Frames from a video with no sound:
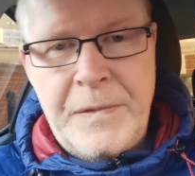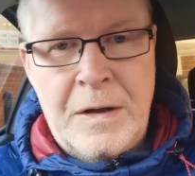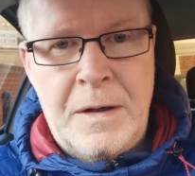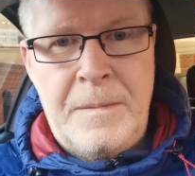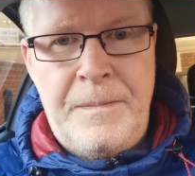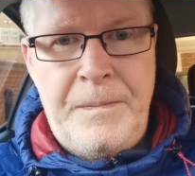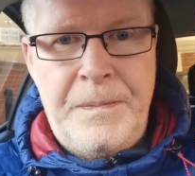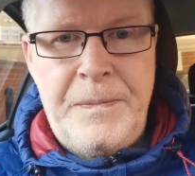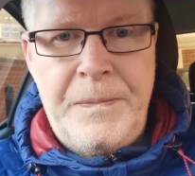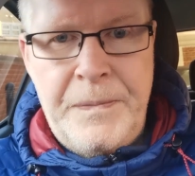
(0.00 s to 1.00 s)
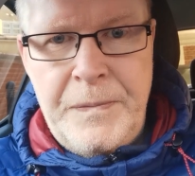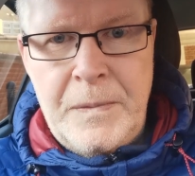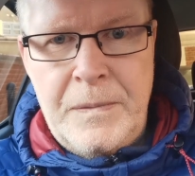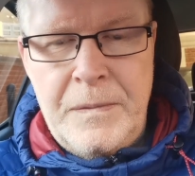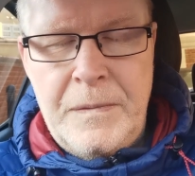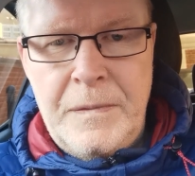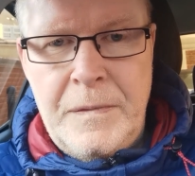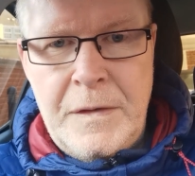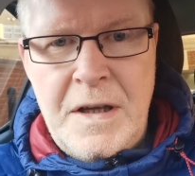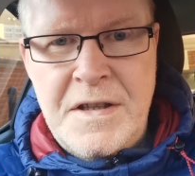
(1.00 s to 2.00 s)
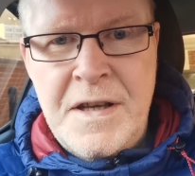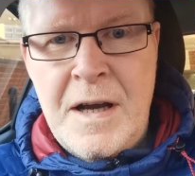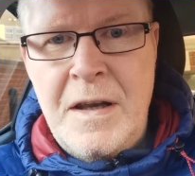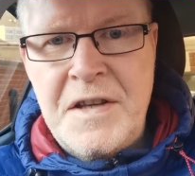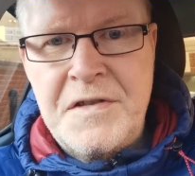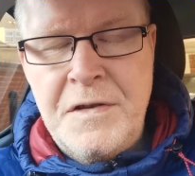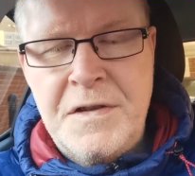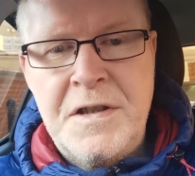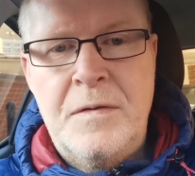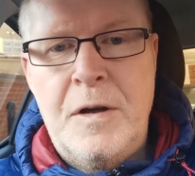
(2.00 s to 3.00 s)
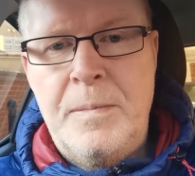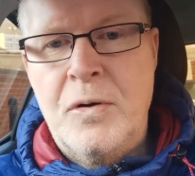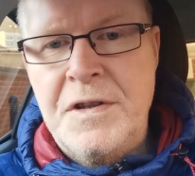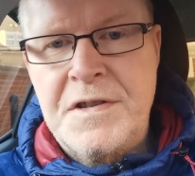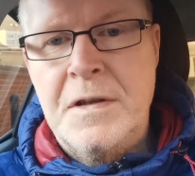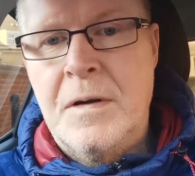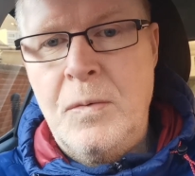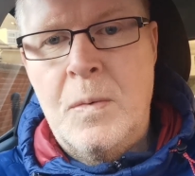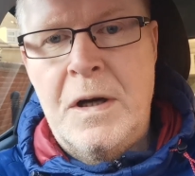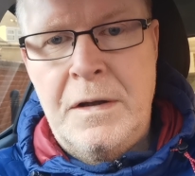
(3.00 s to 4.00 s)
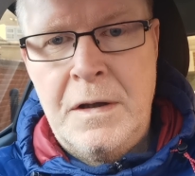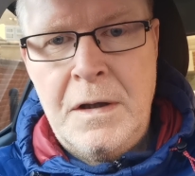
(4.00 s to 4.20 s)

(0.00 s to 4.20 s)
Um, is now less than 0.01.